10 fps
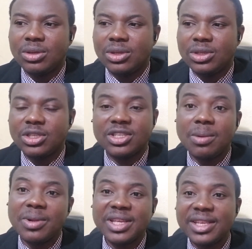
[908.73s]

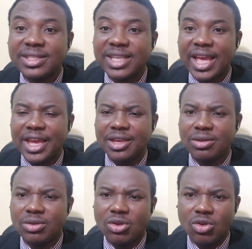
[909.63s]
someone can
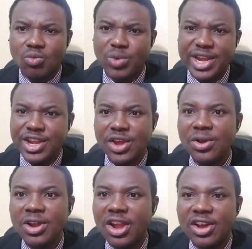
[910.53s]
say, we no
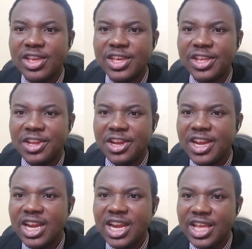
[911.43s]
longer
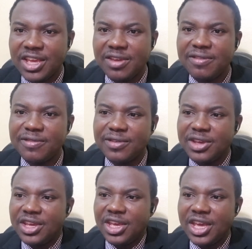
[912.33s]
live
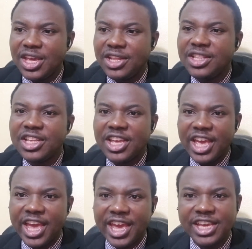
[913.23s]
in
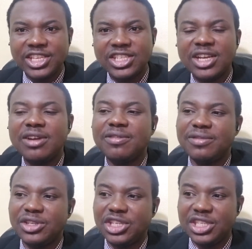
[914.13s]
the age
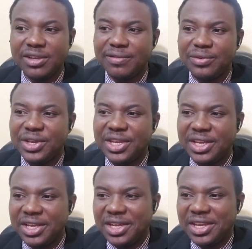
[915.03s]
of
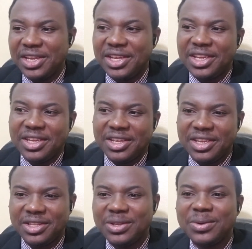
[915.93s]
chivalry,
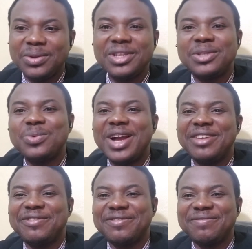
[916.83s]
he told his wife.